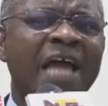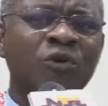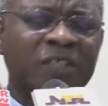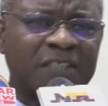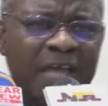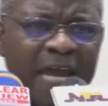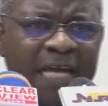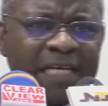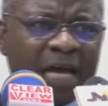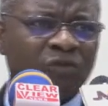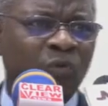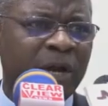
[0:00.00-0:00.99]
you saying
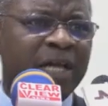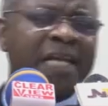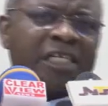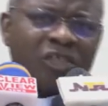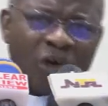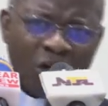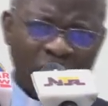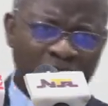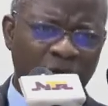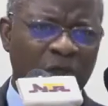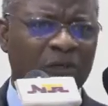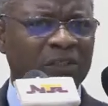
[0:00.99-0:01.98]
that we return to
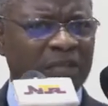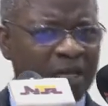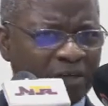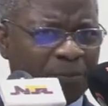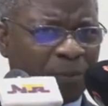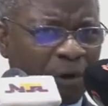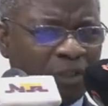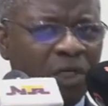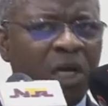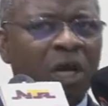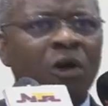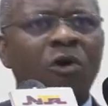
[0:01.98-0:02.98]
Oransaye report,
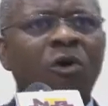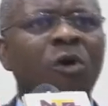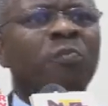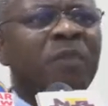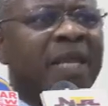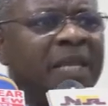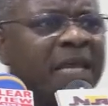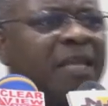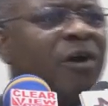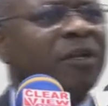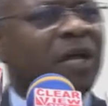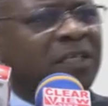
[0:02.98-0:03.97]
meaning
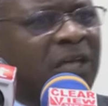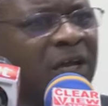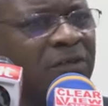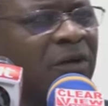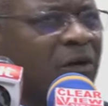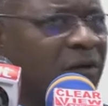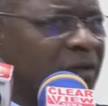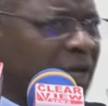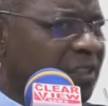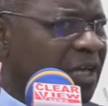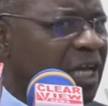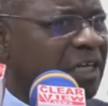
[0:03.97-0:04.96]

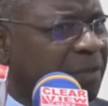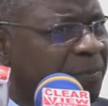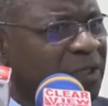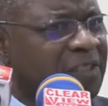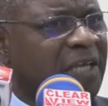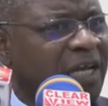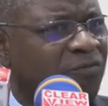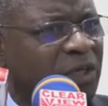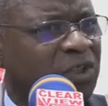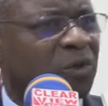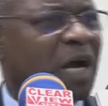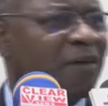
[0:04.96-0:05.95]
Oransaye report said we
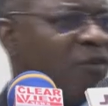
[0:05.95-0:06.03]
should have